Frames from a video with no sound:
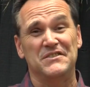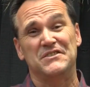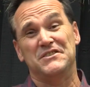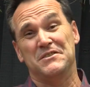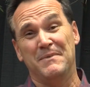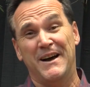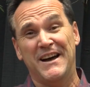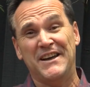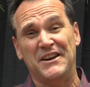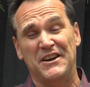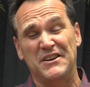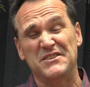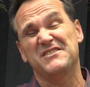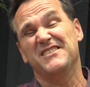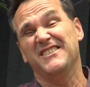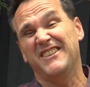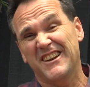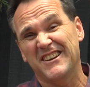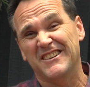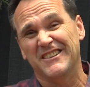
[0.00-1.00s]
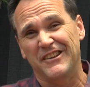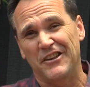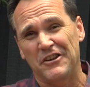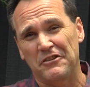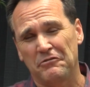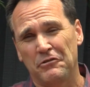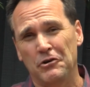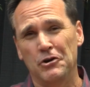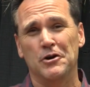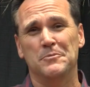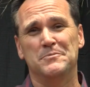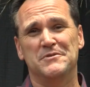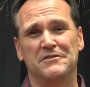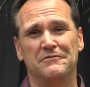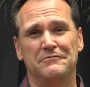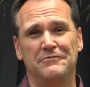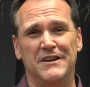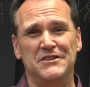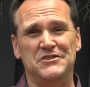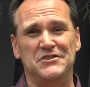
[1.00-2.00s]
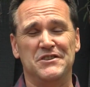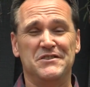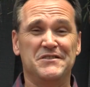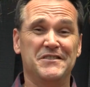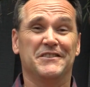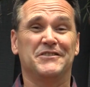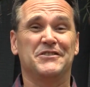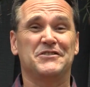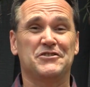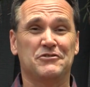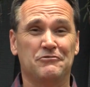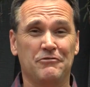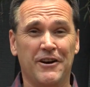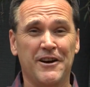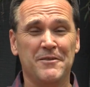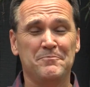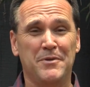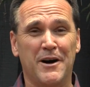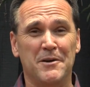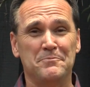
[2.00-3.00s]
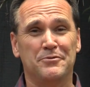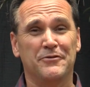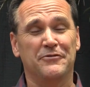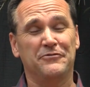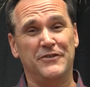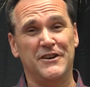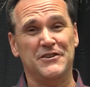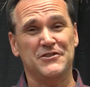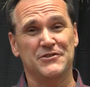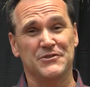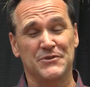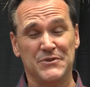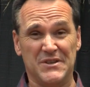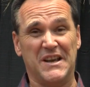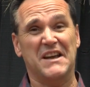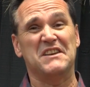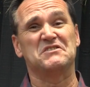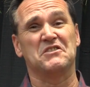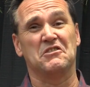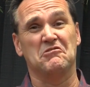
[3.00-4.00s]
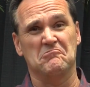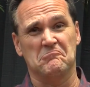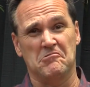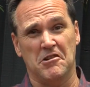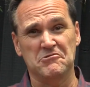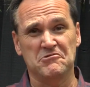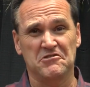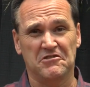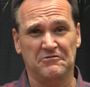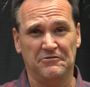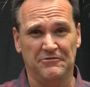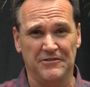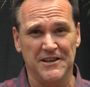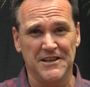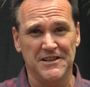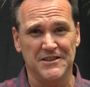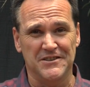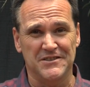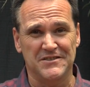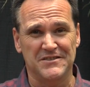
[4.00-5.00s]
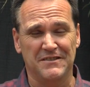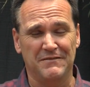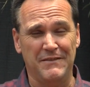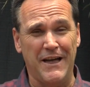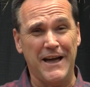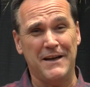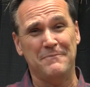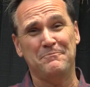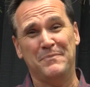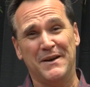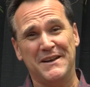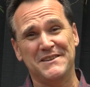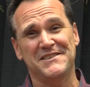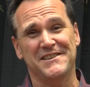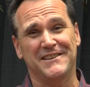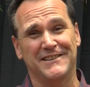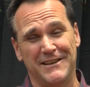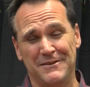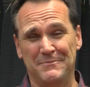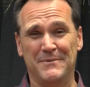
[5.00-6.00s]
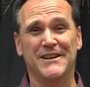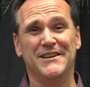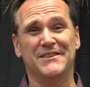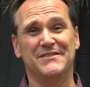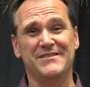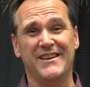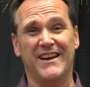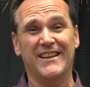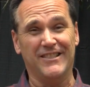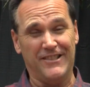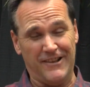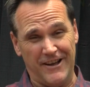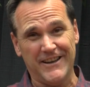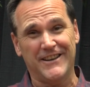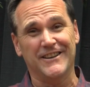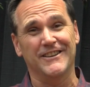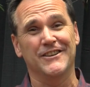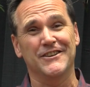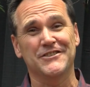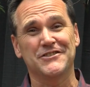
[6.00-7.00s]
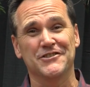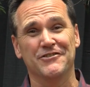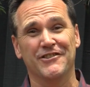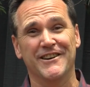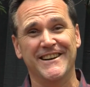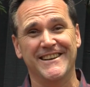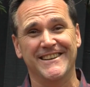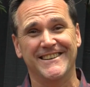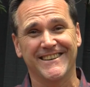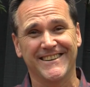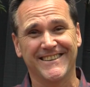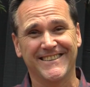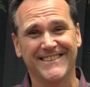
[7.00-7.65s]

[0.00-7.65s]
Tomatoes, like a lot of herbs and veggies, are described by professionals as gross feeders. That basically means they like a lot to eat.